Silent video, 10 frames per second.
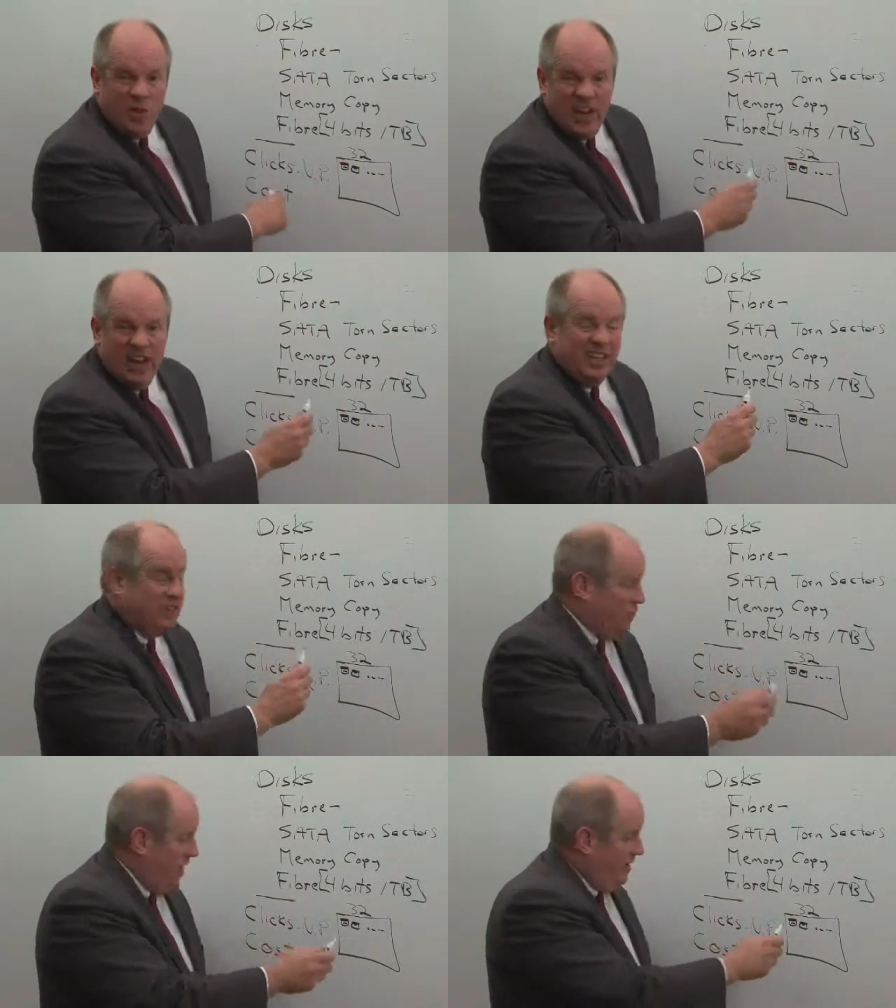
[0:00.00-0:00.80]

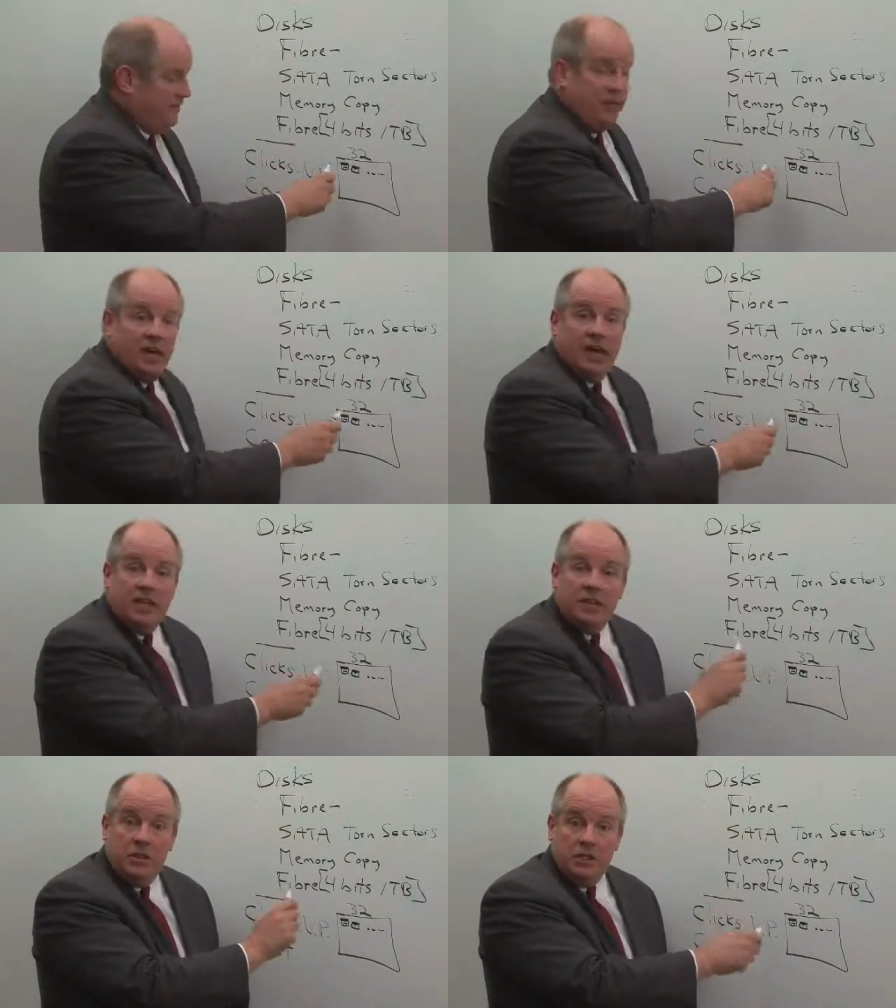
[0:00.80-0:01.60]
RAID, trying to figure out how
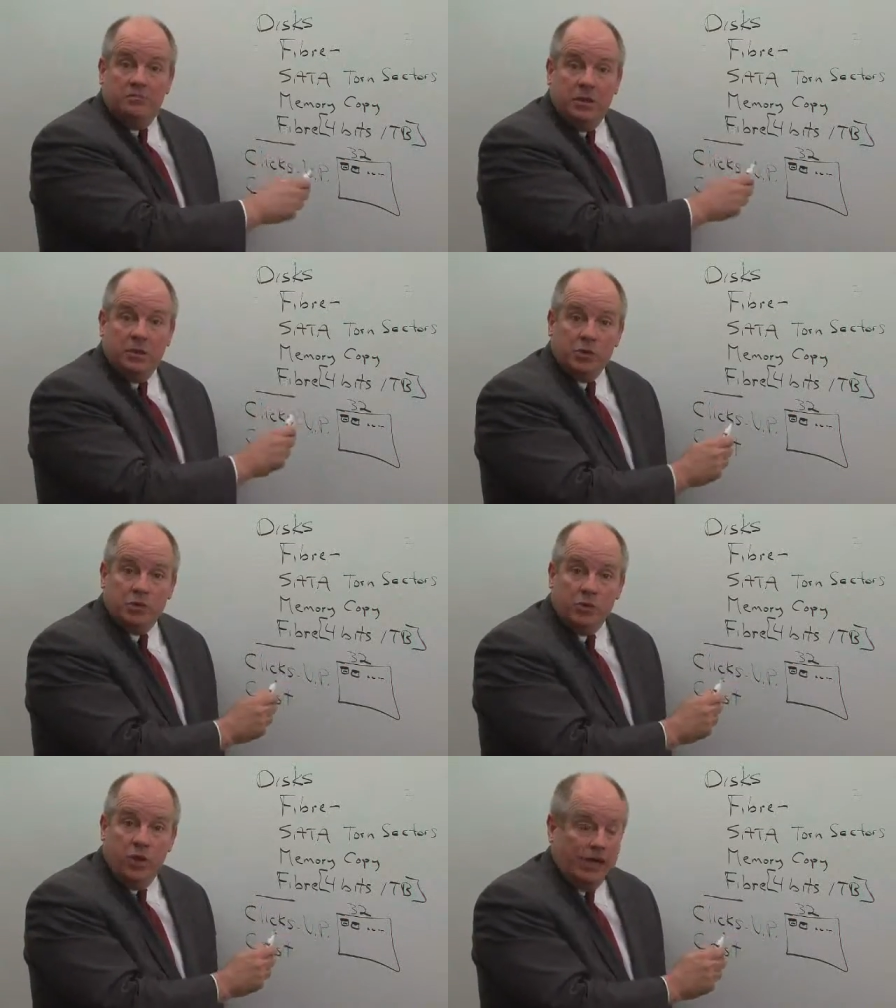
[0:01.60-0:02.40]
to get these spindles
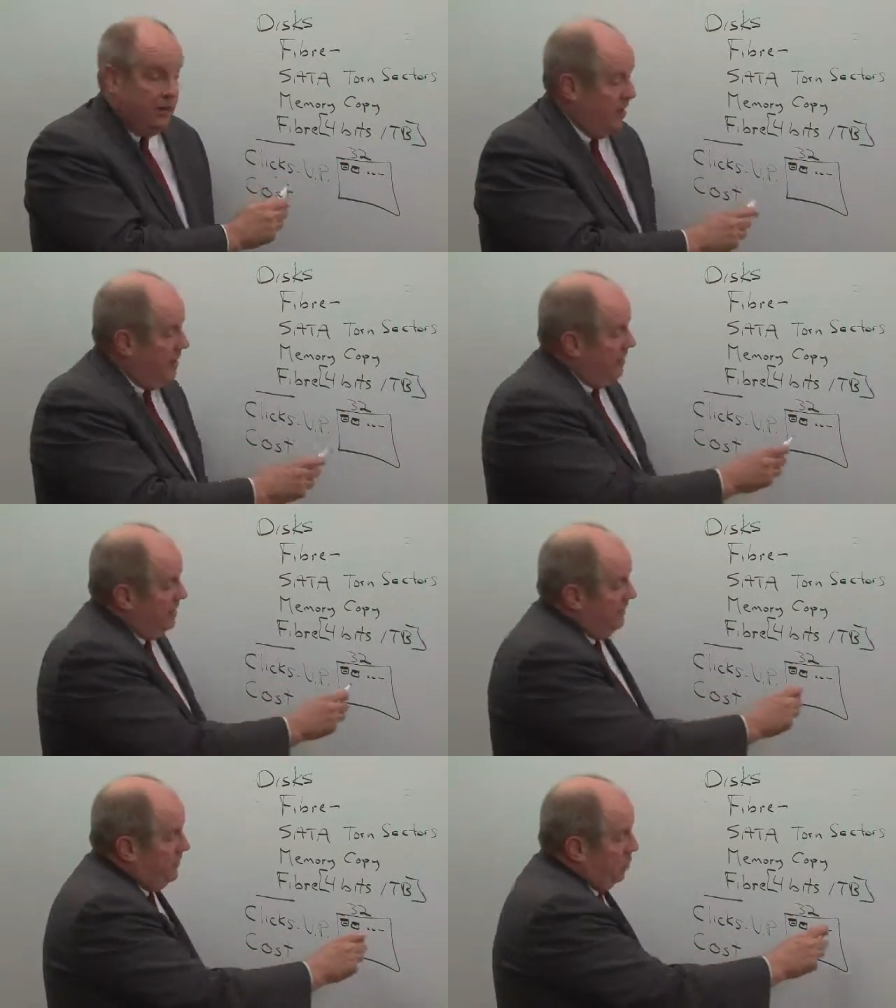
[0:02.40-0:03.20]
to run.
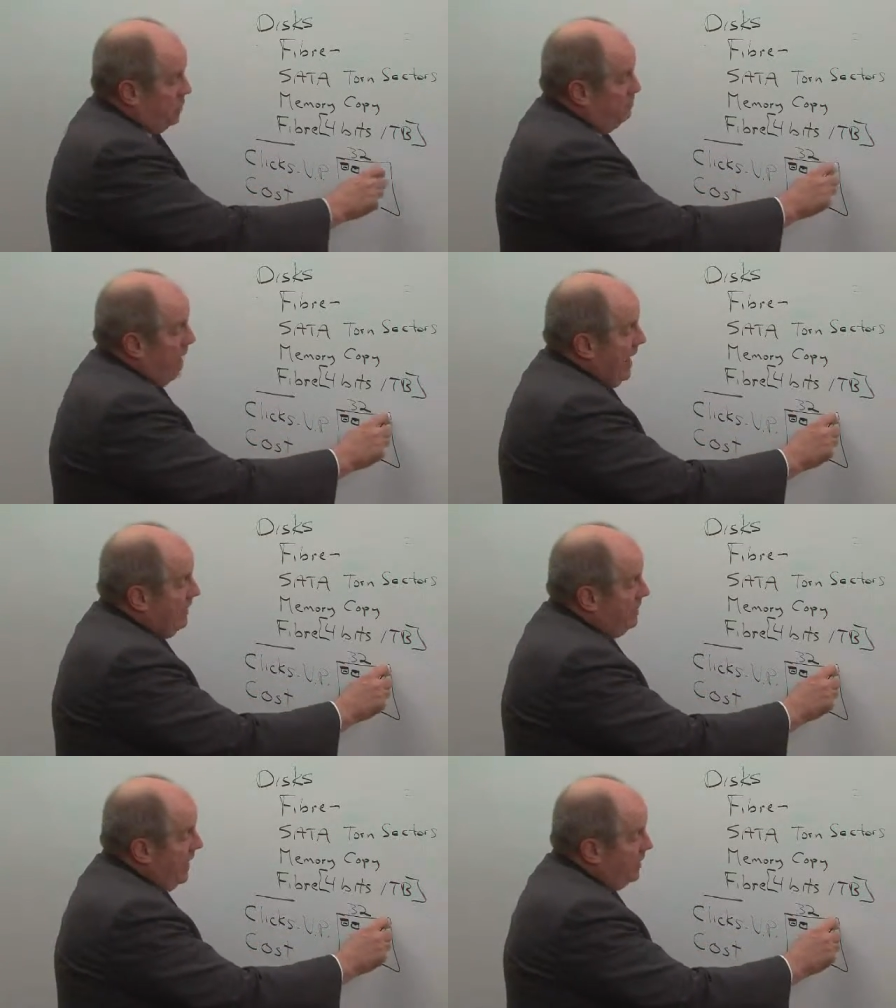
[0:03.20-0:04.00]
If you
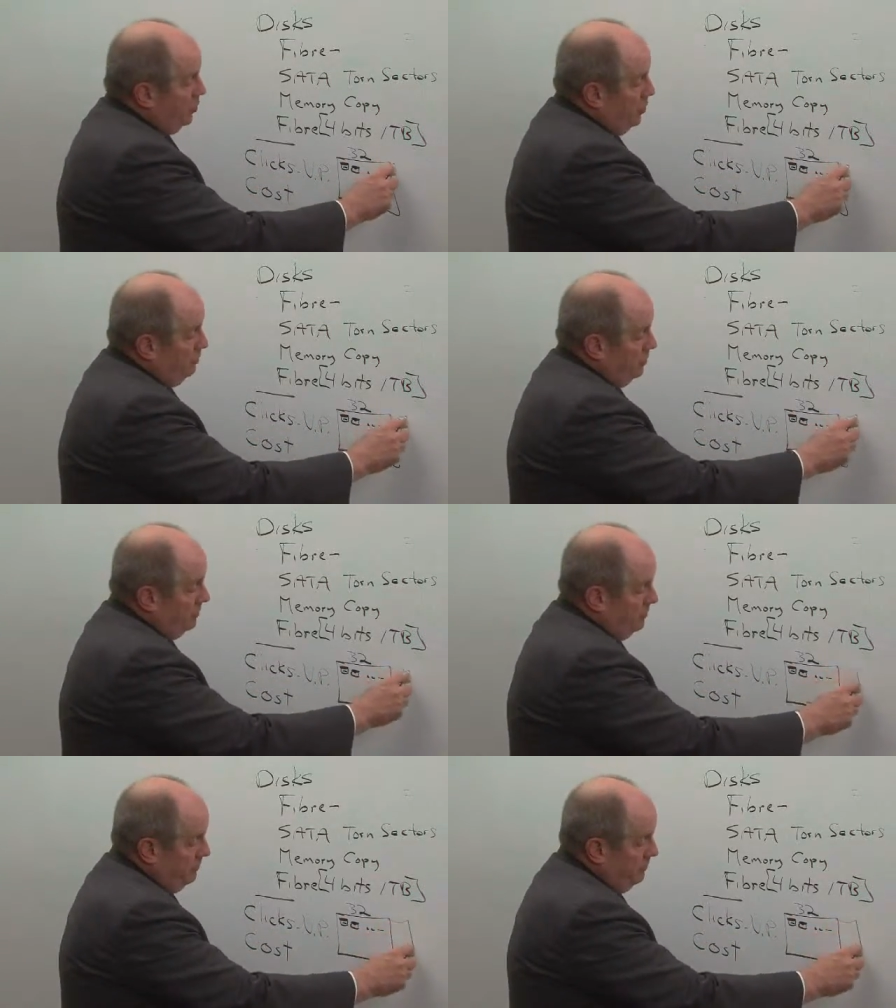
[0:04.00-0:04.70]
expand that group,